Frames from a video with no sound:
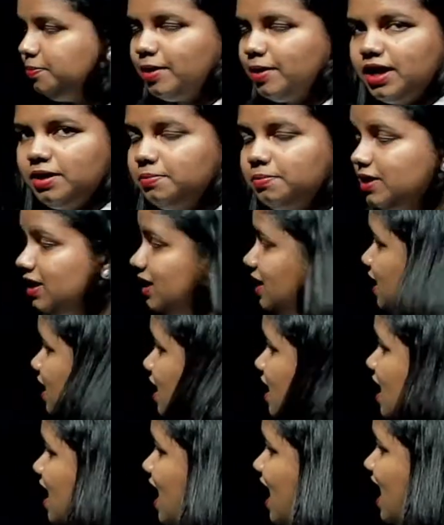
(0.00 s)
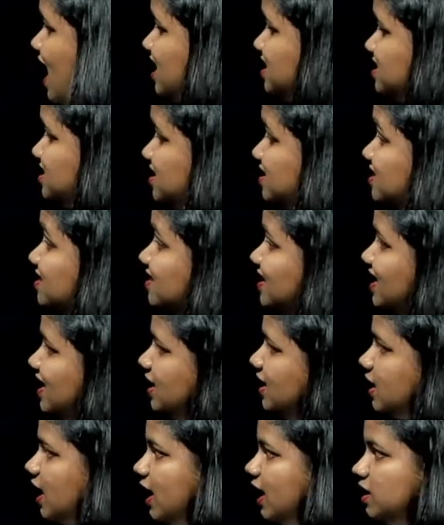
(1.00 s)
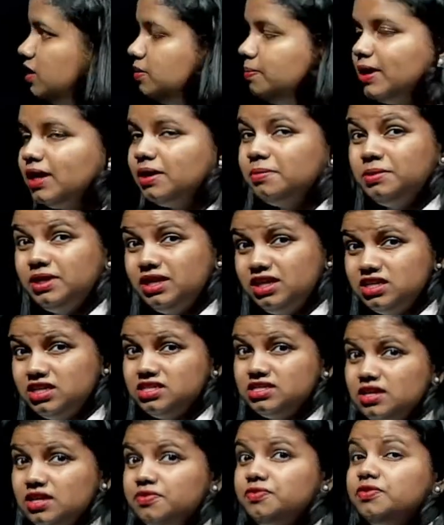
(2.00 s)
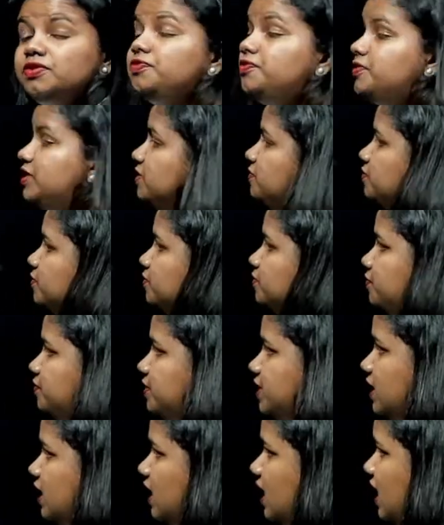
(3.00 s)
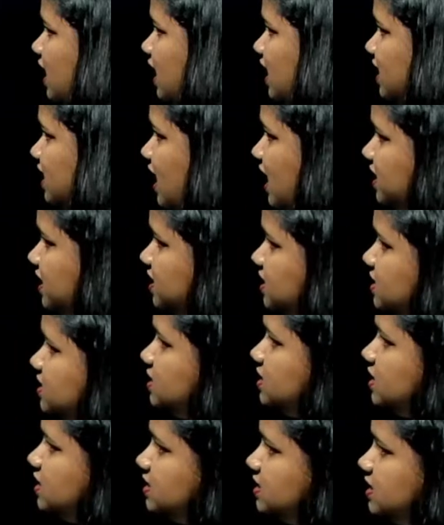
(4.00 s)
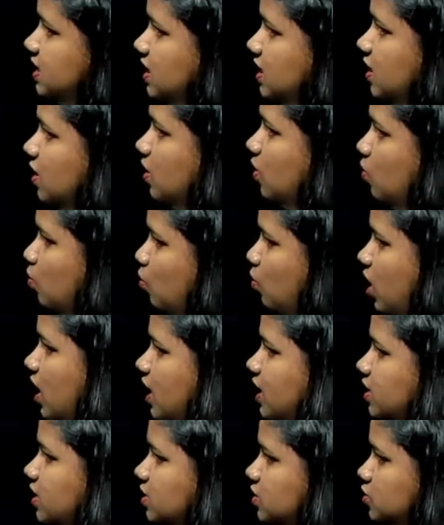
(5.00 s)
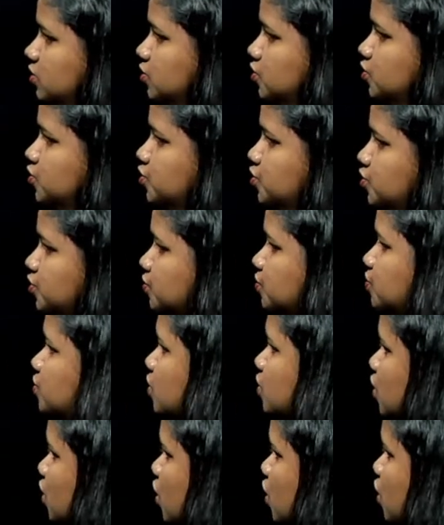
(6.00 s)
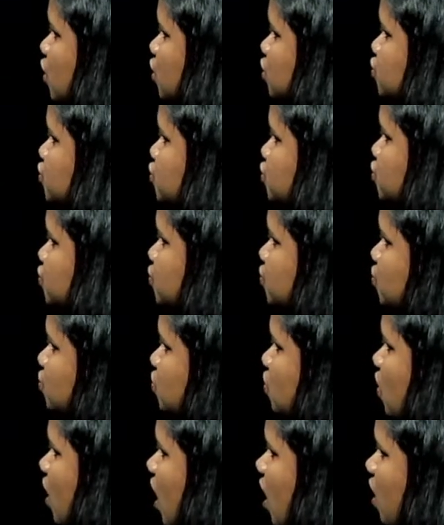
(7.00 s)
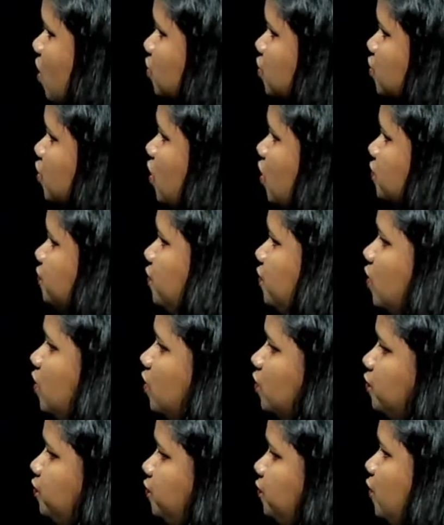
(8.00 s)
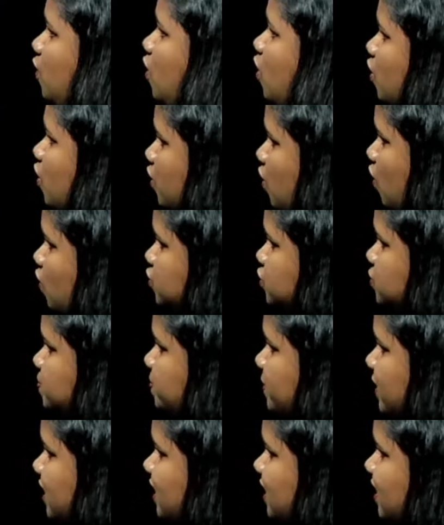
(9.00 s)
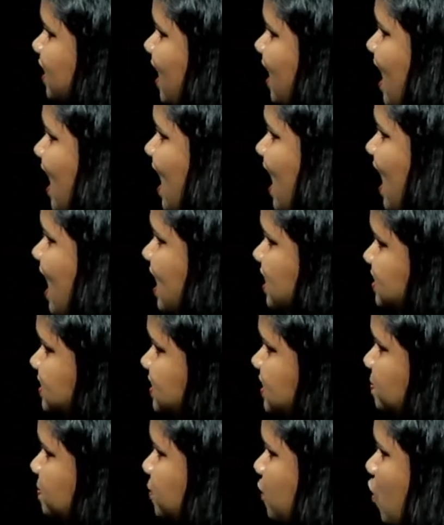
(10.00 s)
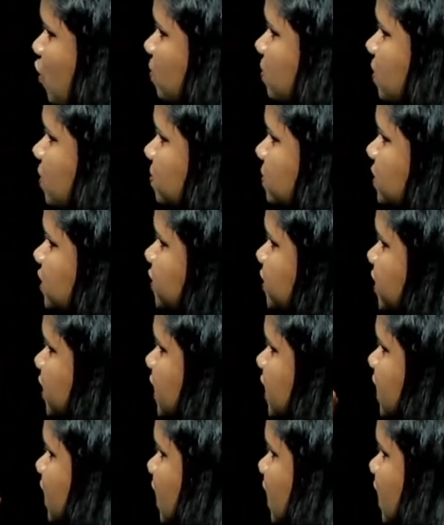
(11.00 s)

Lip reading: baby and a green-eyed baby is 50-50. That is, see, 1, 2. 2 out of 4 offspring has the probability